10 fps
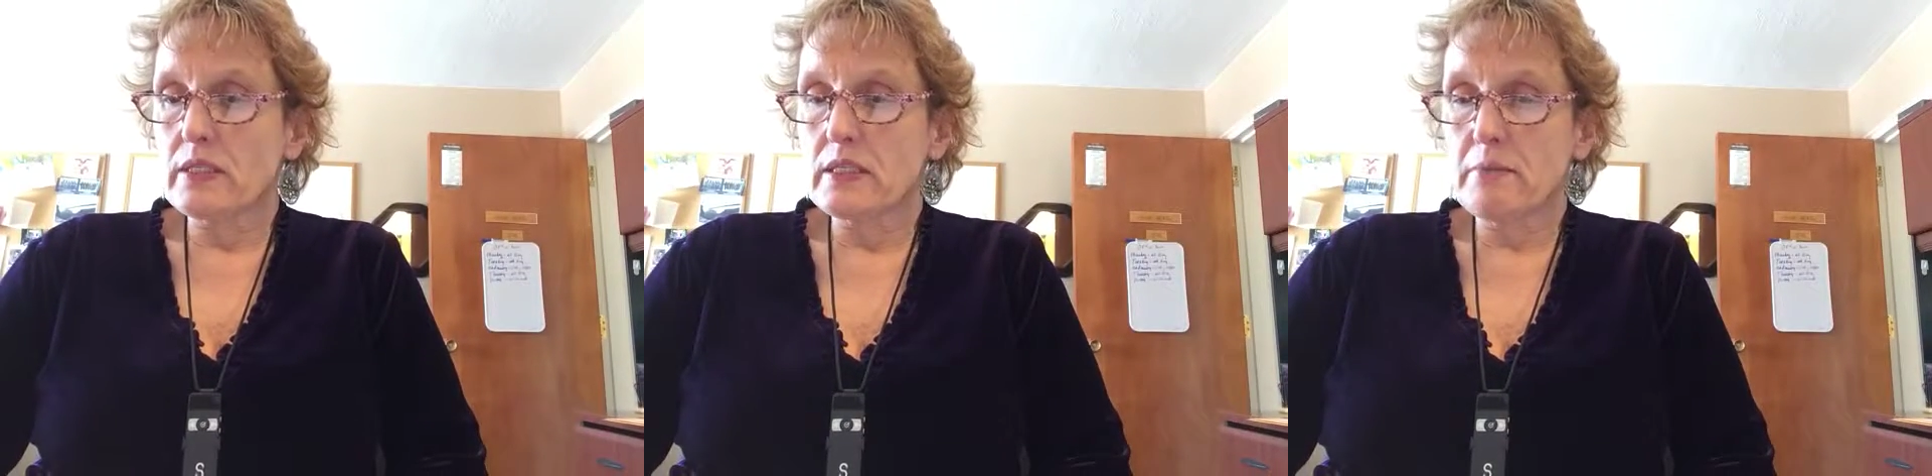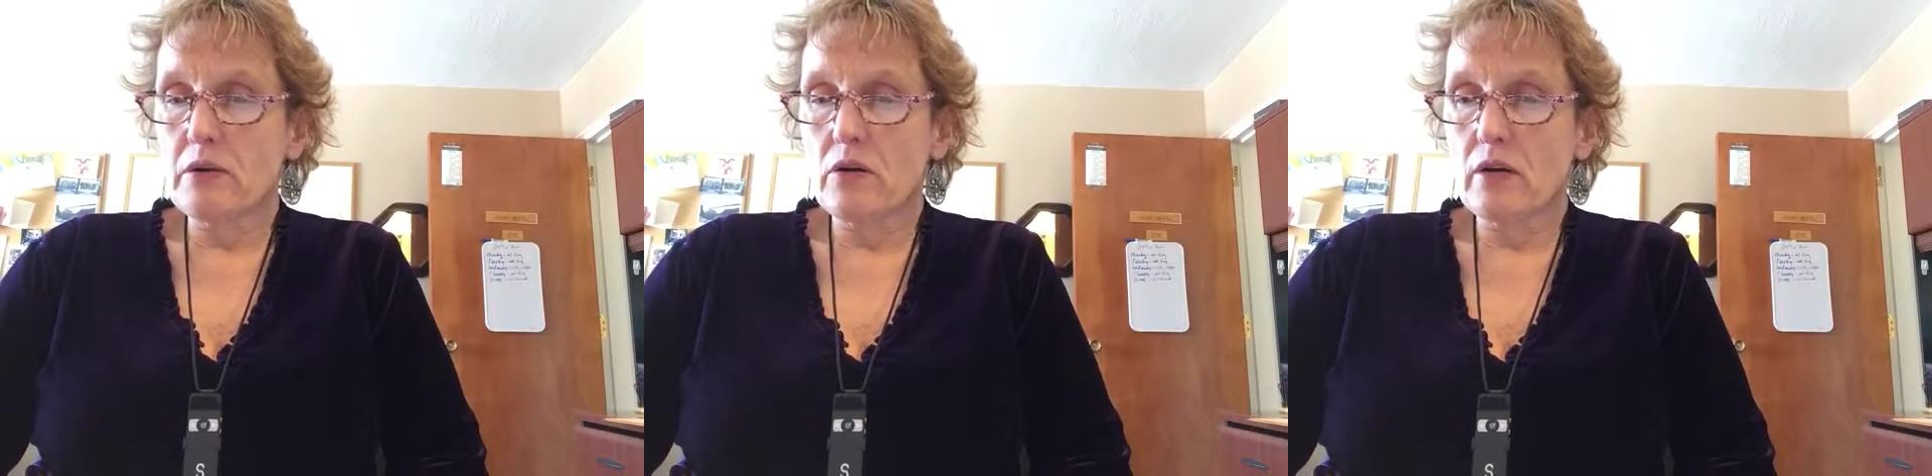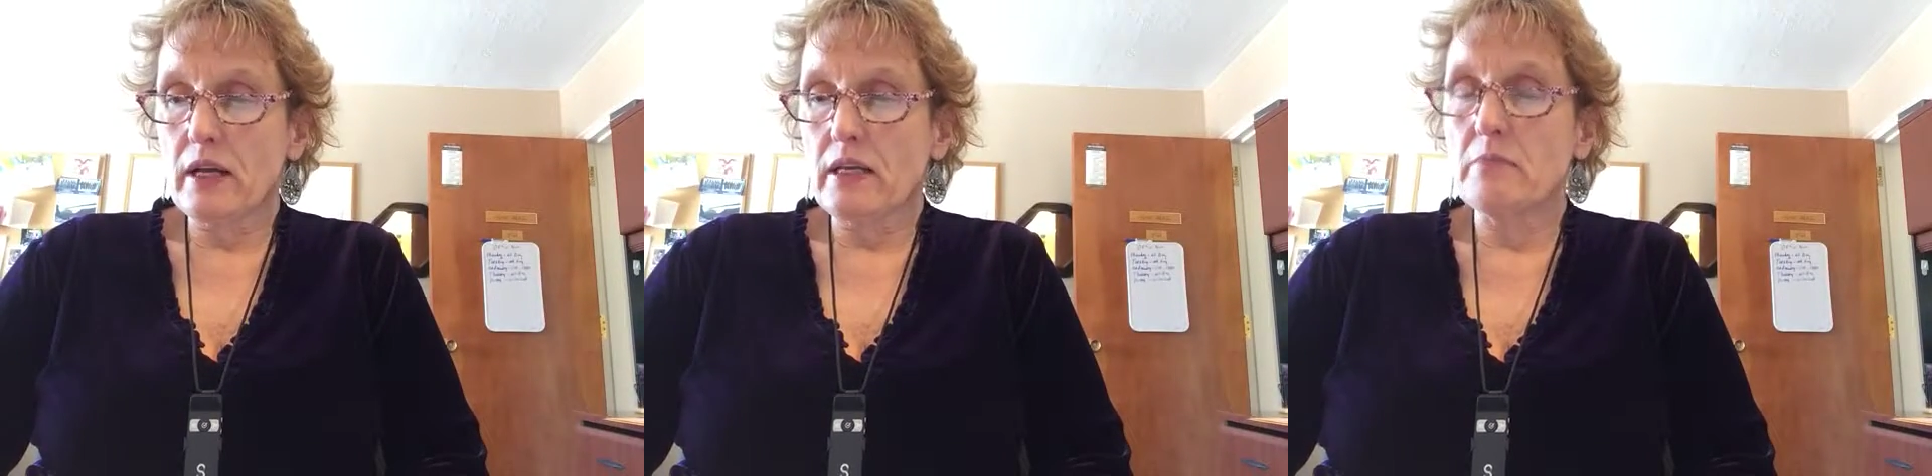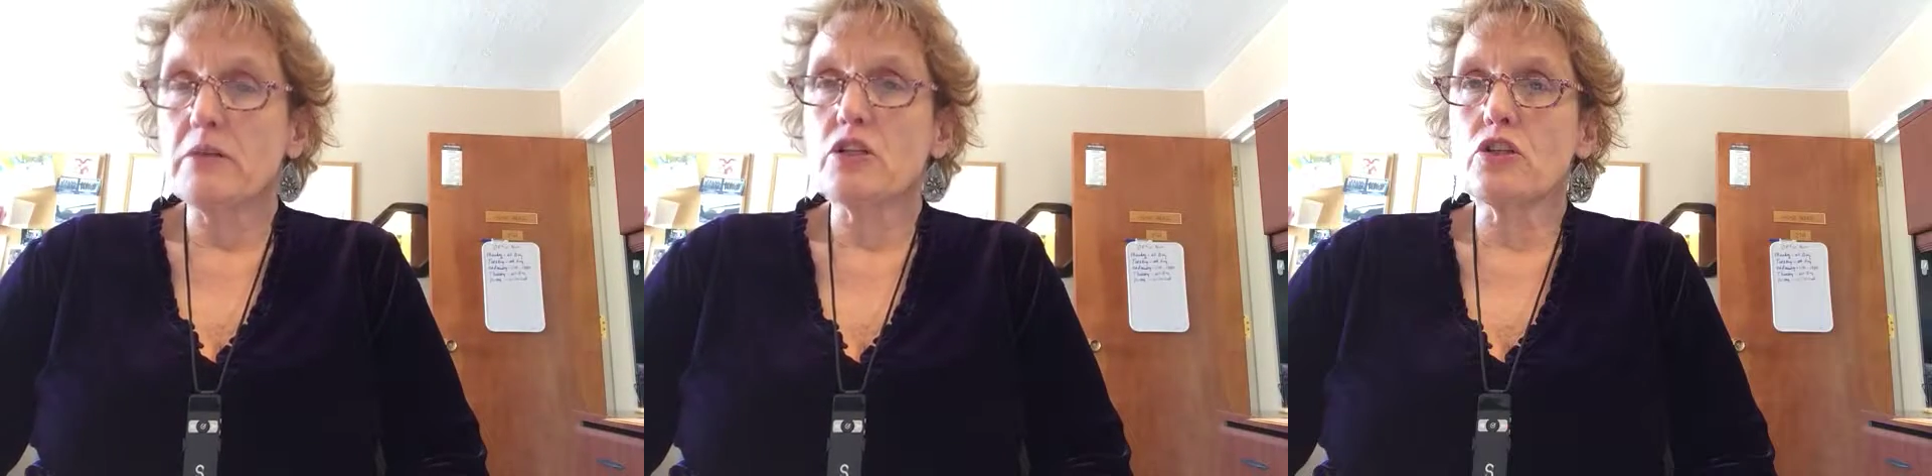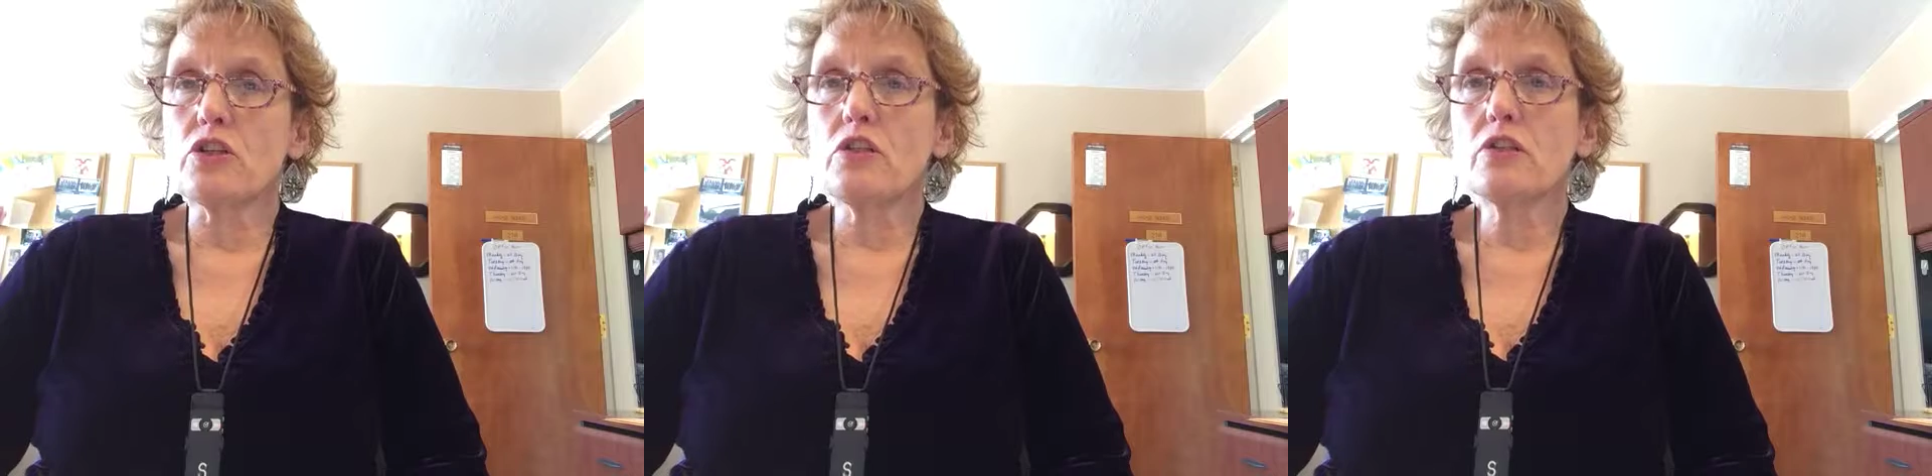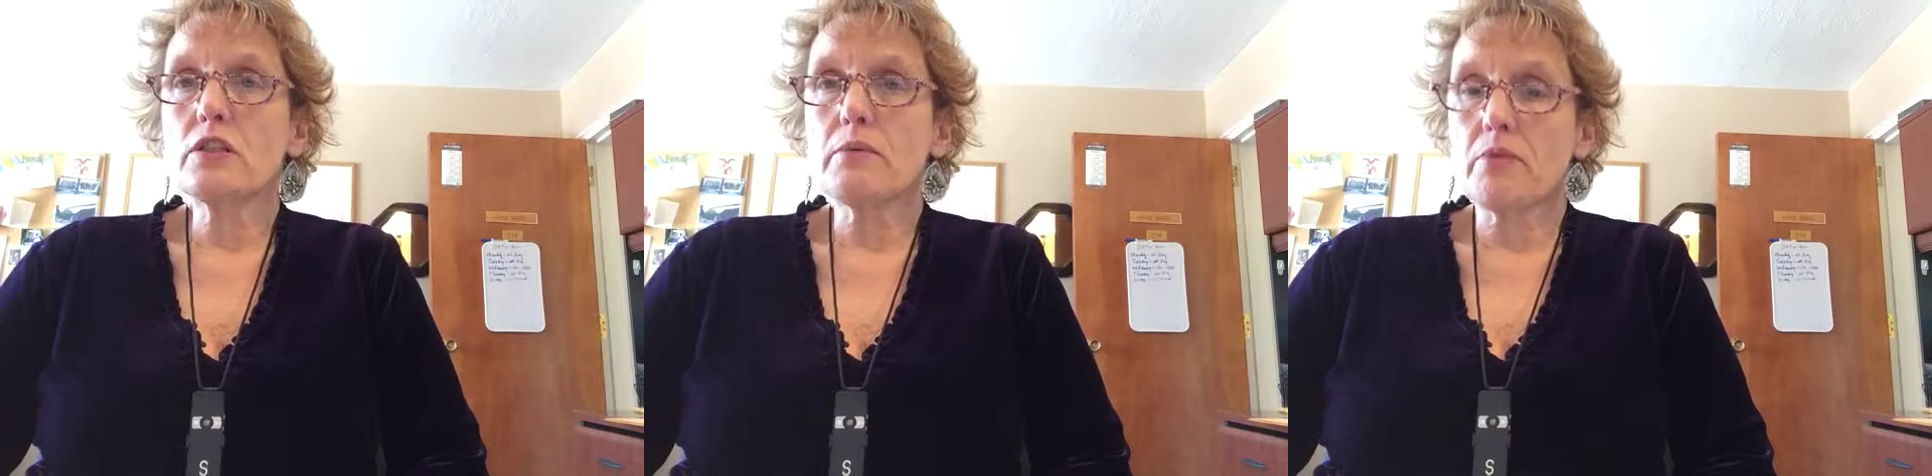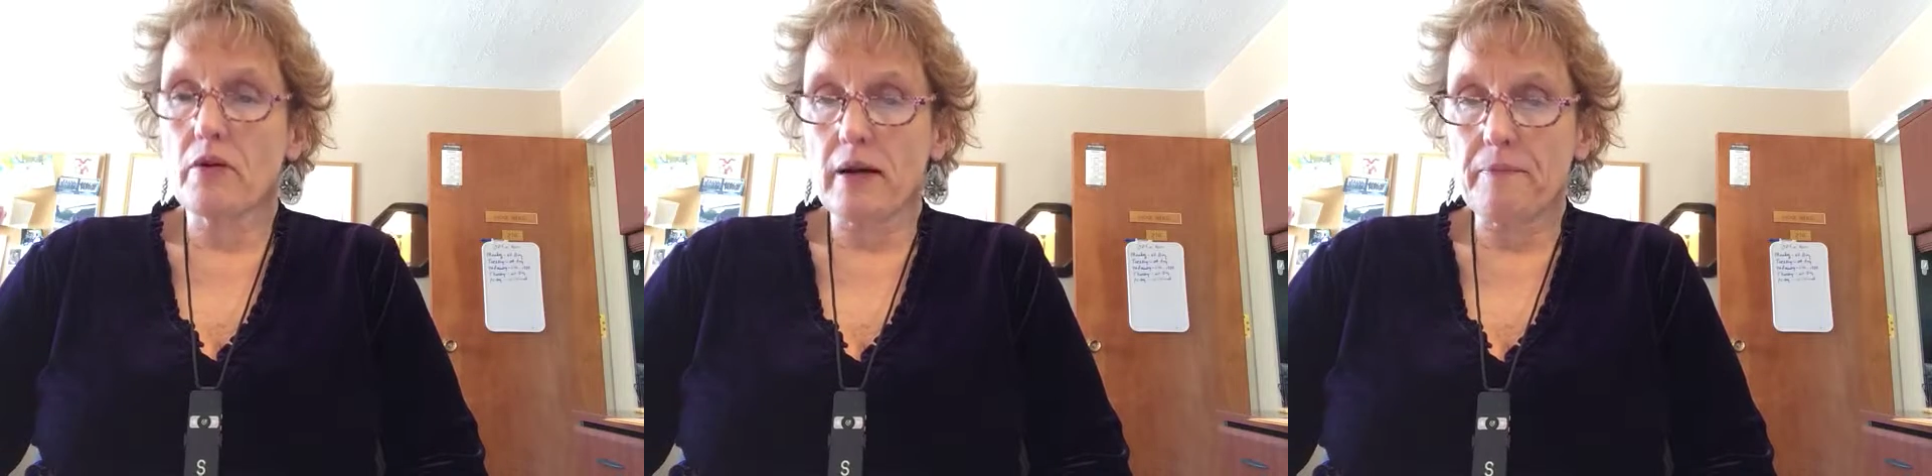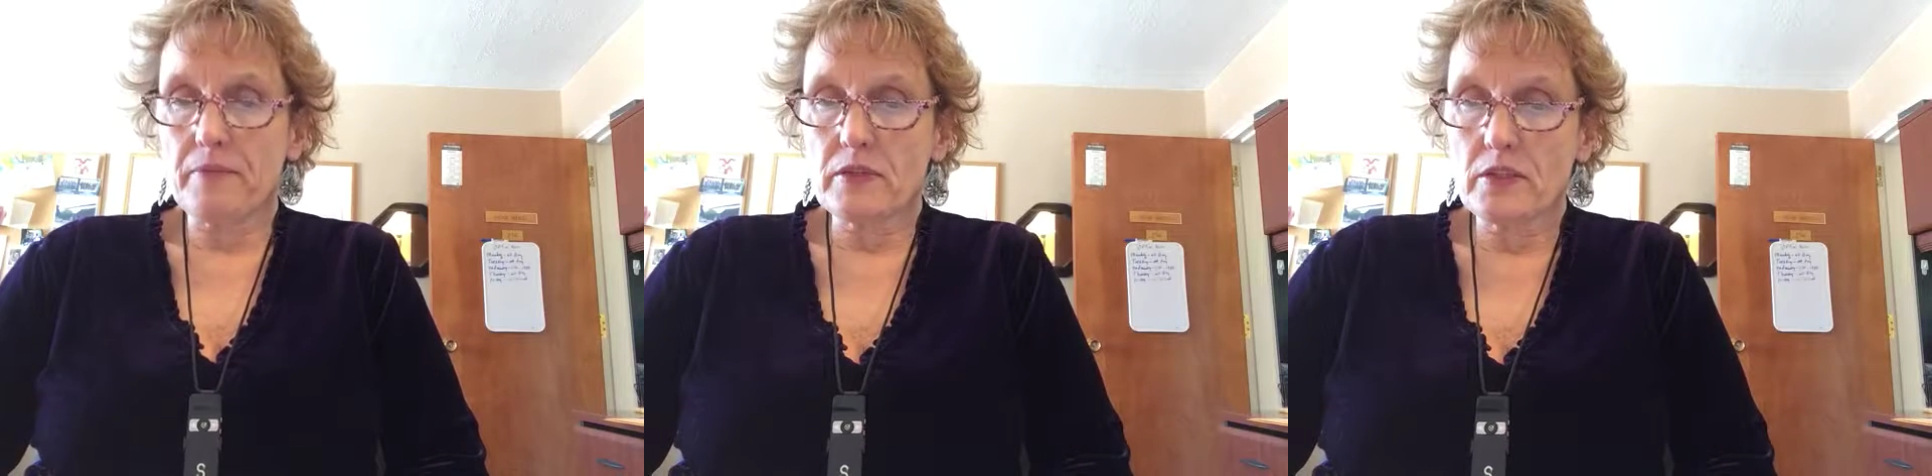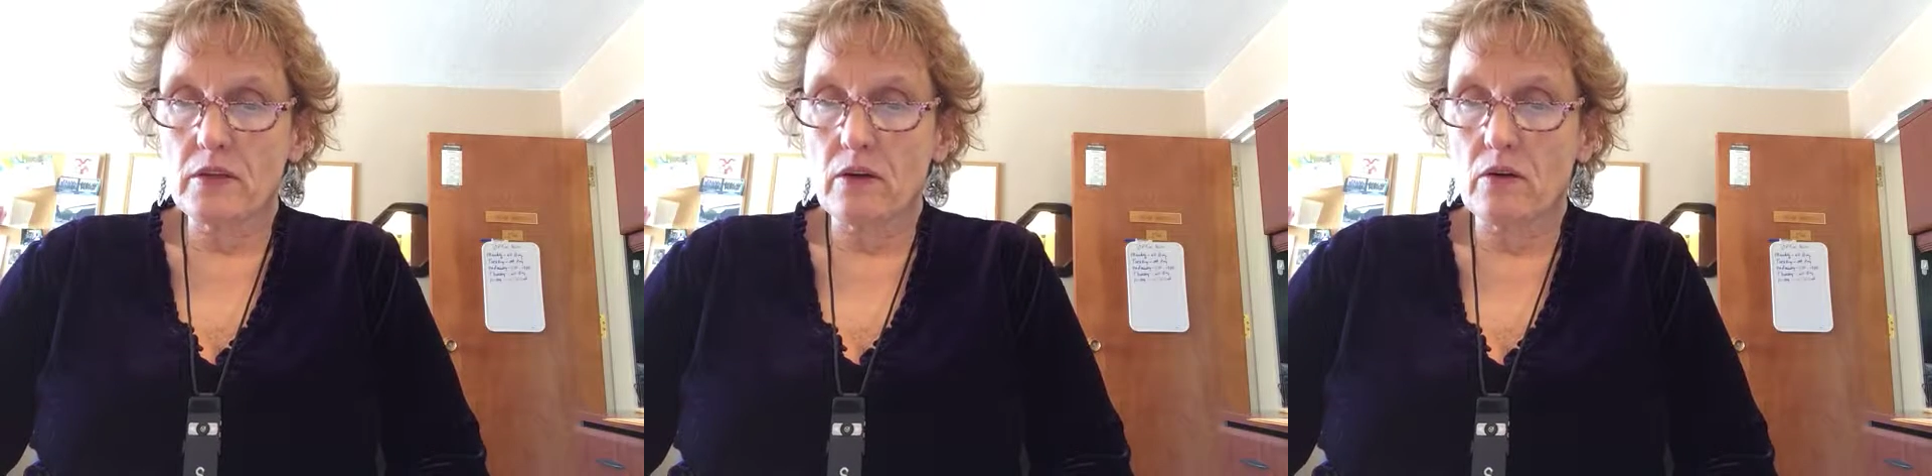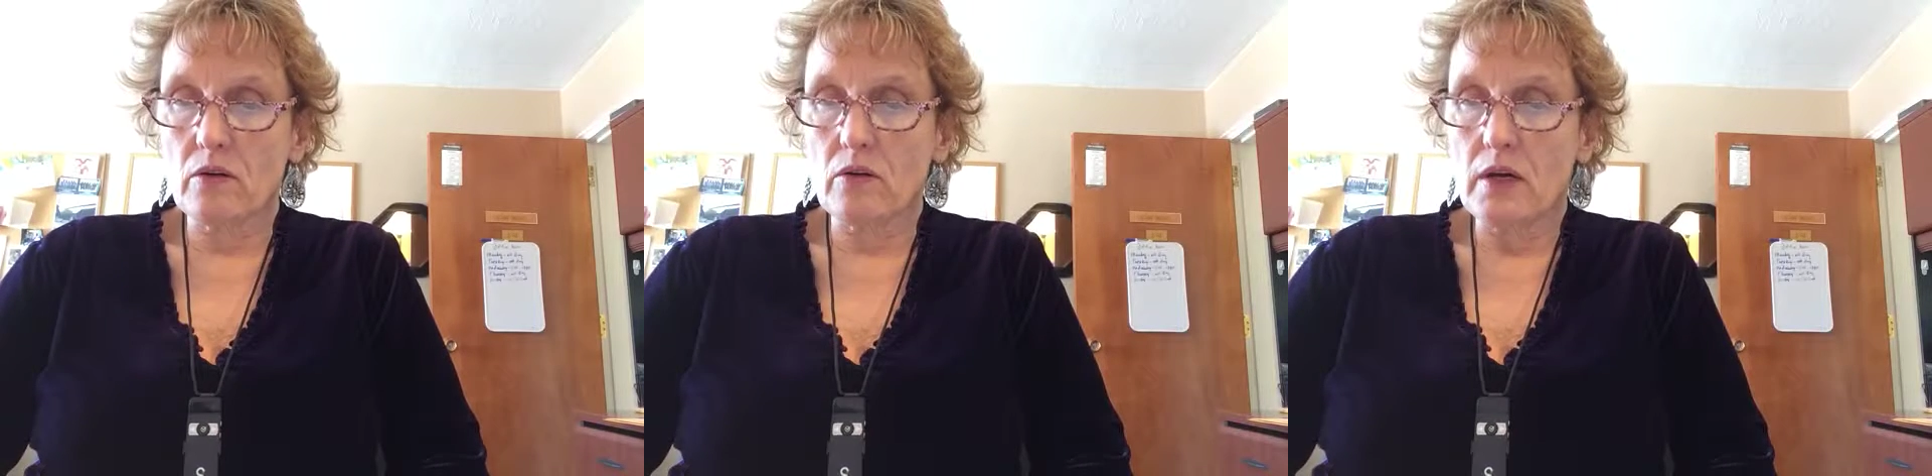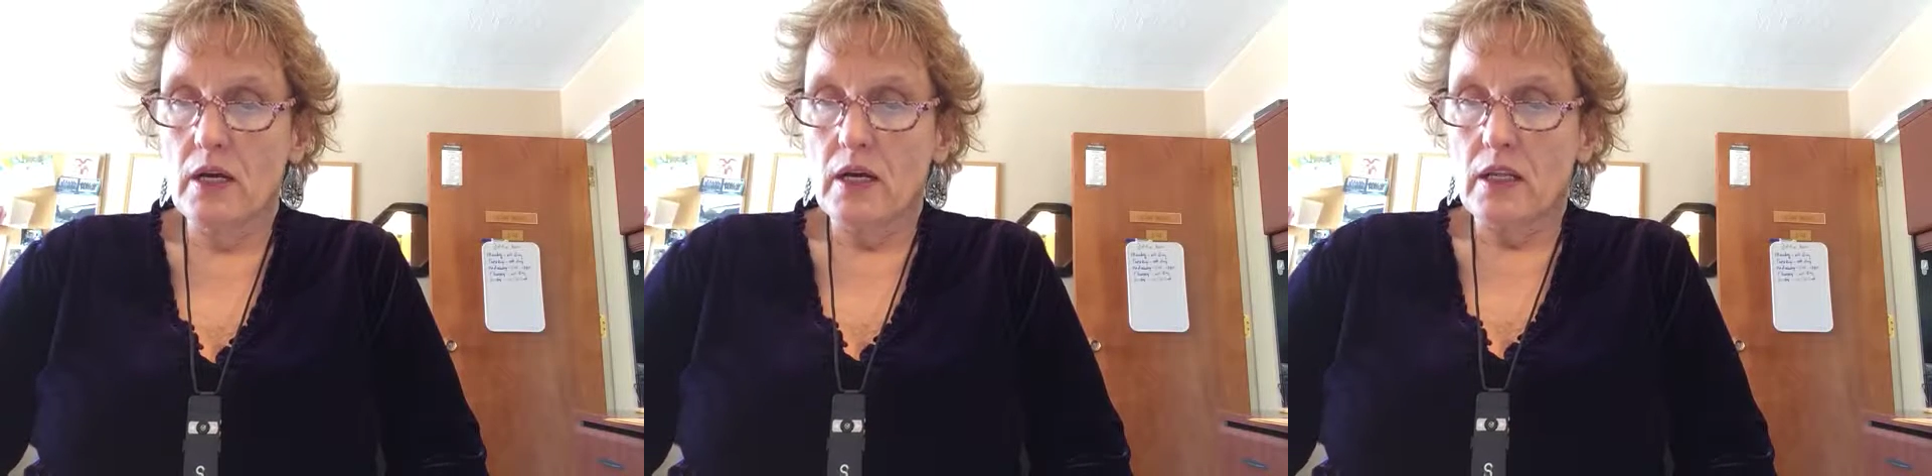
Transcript: Seminar and admission to the nursing program. So